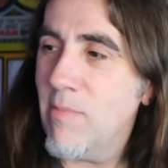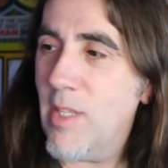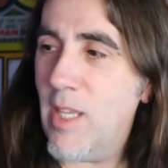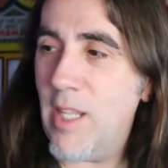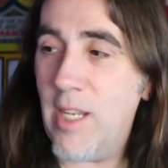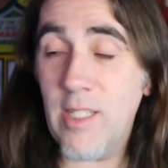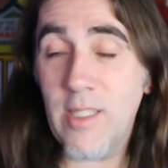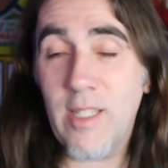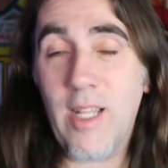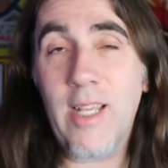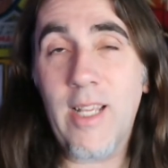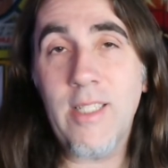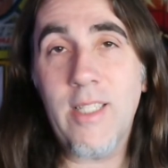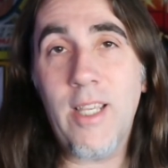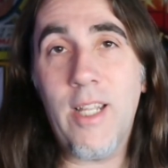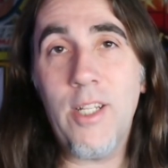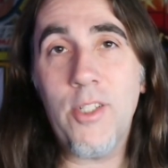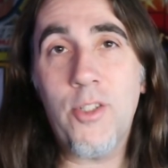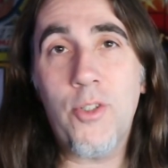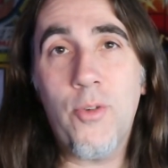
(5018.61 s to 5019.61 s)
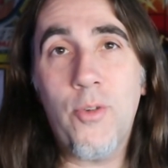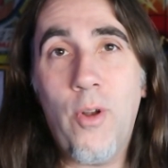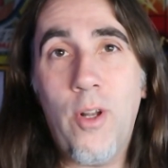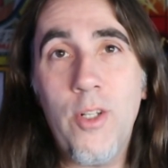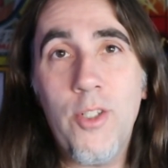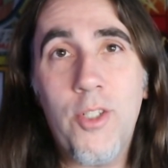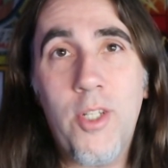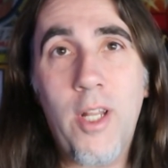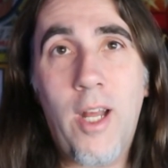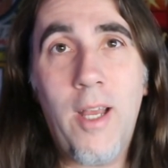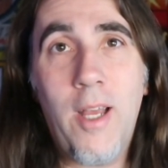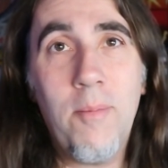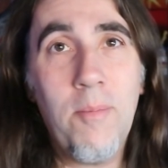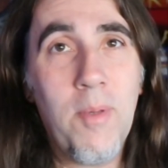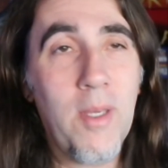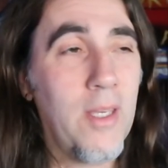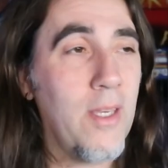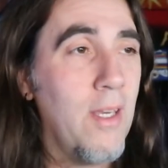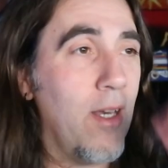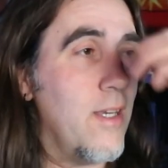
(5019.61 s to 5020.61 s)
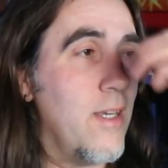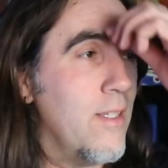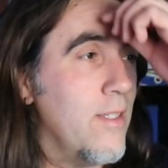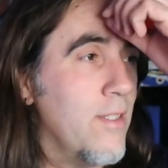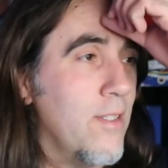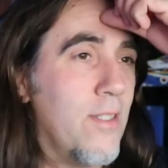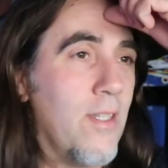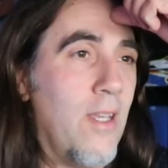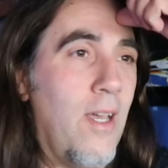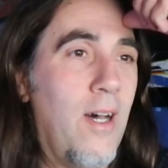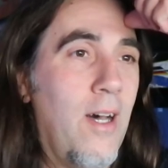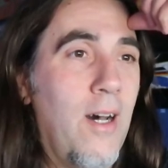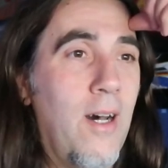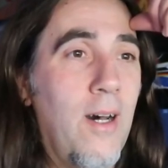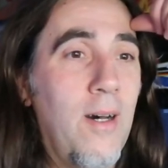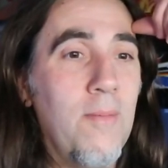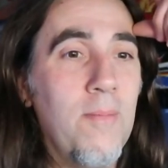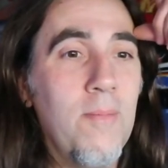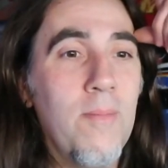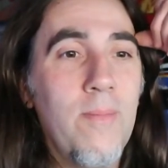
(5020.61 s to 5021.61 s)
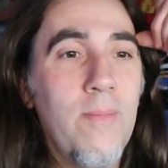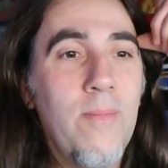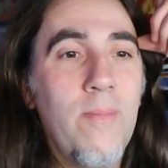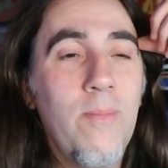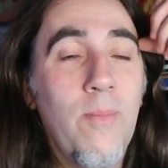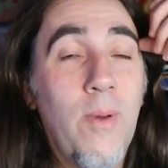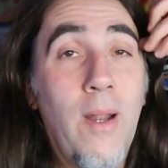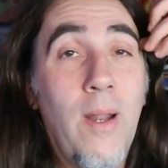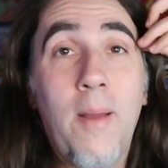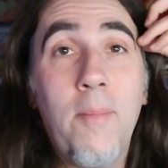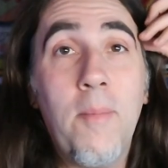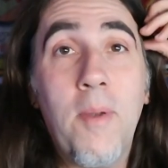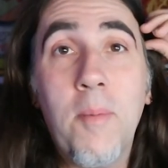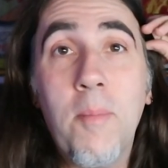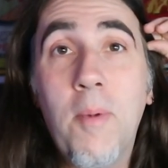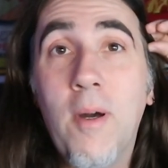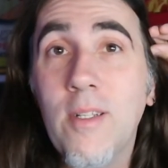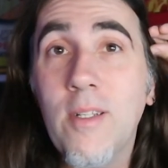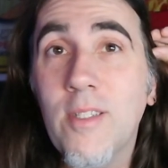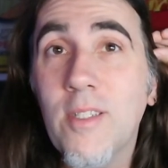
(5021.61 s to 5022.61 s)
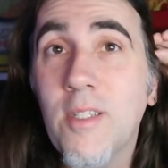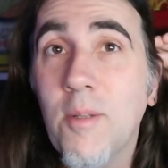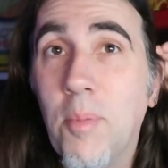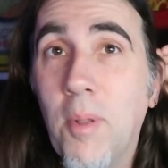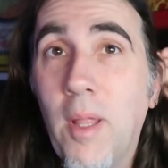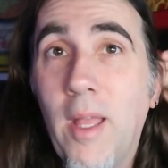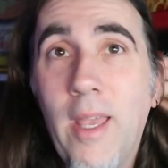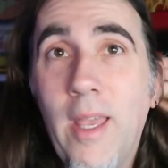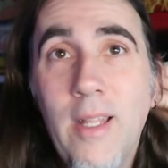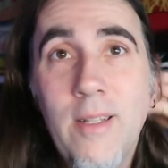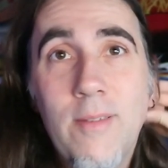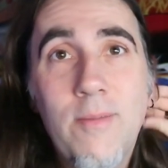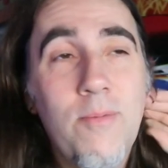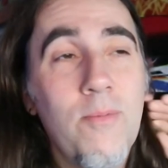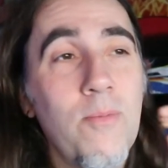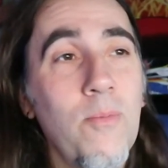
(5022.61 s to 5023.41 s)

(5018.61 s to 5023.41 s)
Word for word: it is, like I said, it's crunch time because um, we don't have many months to plan.